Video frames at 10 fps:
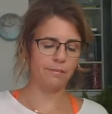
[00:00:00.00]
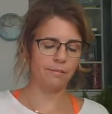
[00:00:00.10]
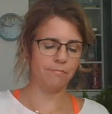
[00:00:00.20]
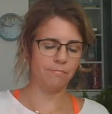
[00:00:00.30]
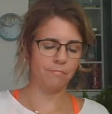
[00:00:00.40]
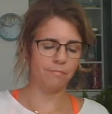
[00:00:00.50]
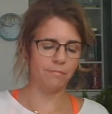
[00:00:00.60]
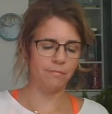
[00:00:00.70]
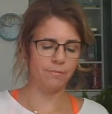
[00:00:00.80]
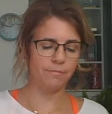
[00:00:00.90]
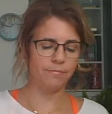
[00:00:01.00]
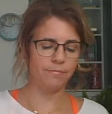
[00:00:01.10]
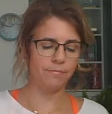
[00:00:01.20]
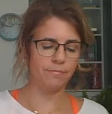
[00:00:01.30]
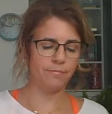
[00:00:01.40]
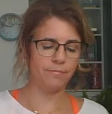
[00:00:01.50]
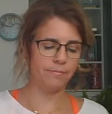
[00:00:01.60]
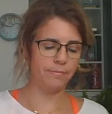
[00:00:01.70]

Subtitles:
Nothing is said.